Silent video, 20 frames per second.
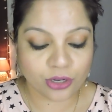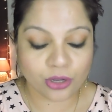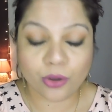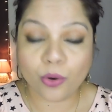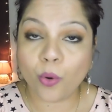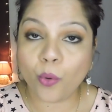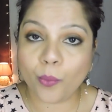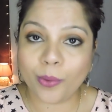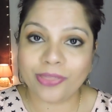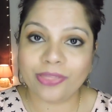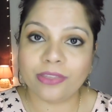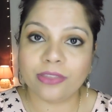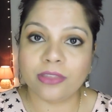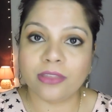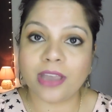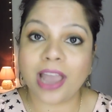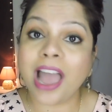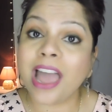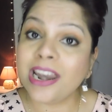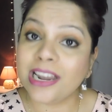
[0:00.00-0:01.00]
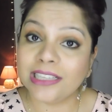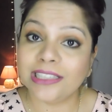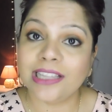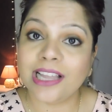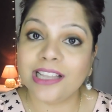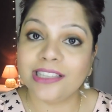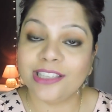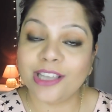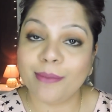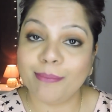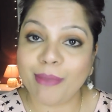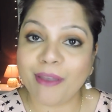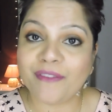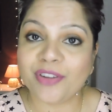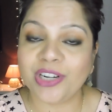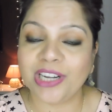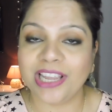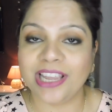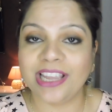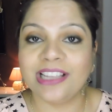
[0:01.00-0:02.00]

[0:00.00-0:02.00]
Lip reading: go with the Anastasia Beverly